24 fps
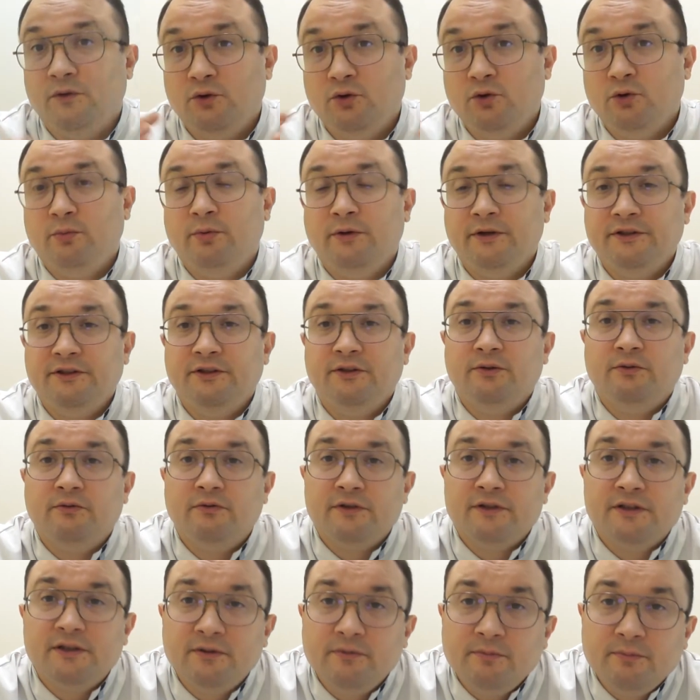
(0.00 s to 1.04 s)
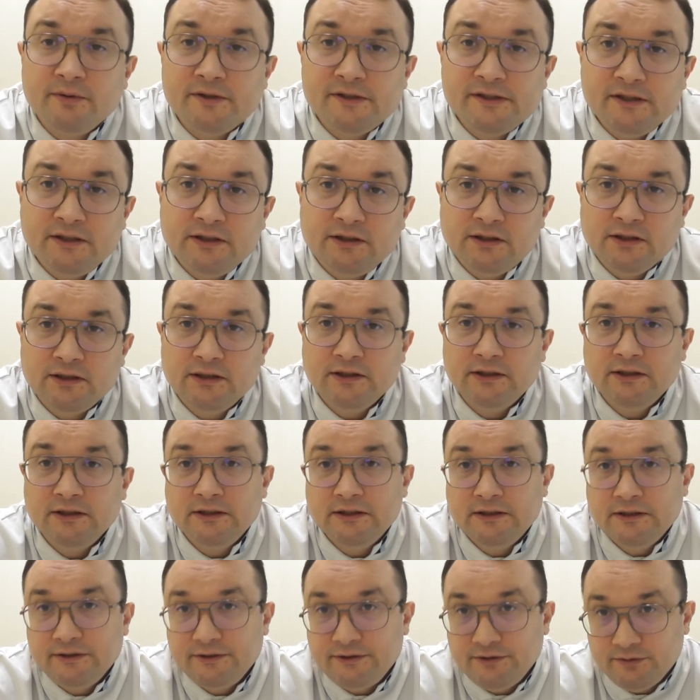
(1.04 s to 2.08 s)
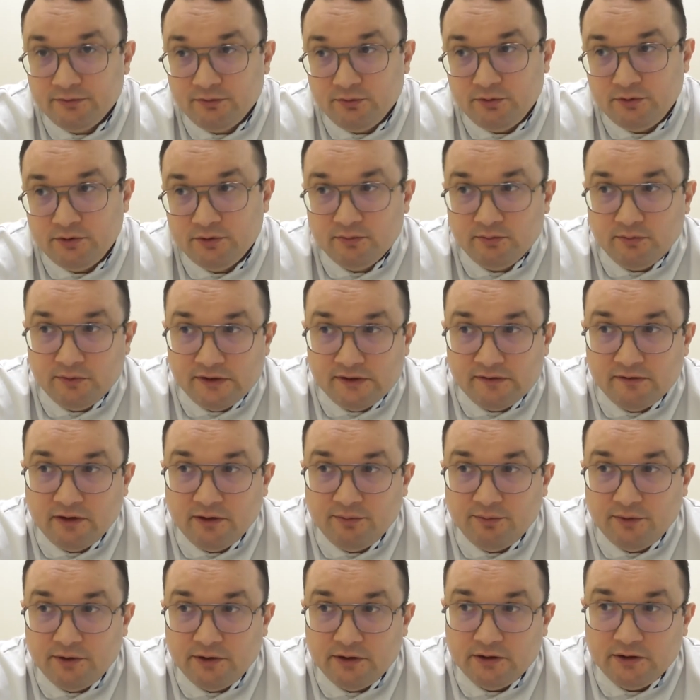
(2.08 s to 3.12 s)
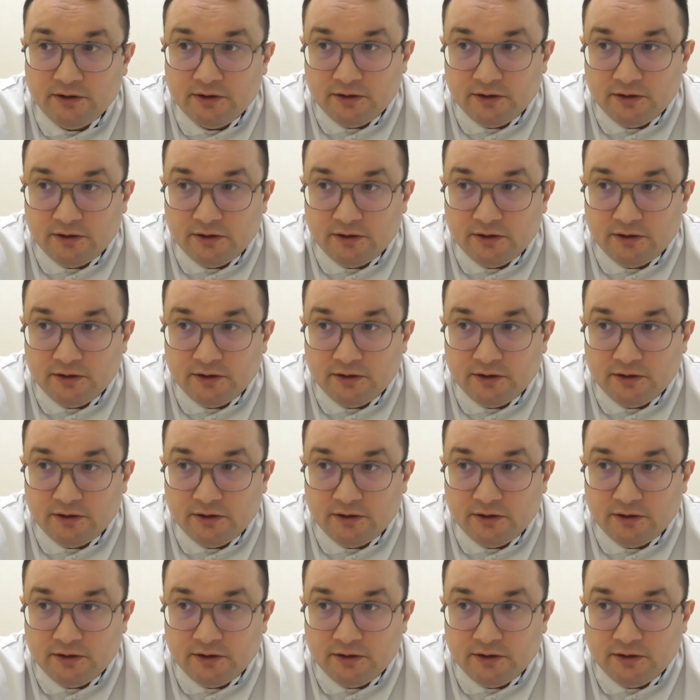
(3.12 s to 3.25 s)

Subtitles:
Hello dear patients, today we are going to review the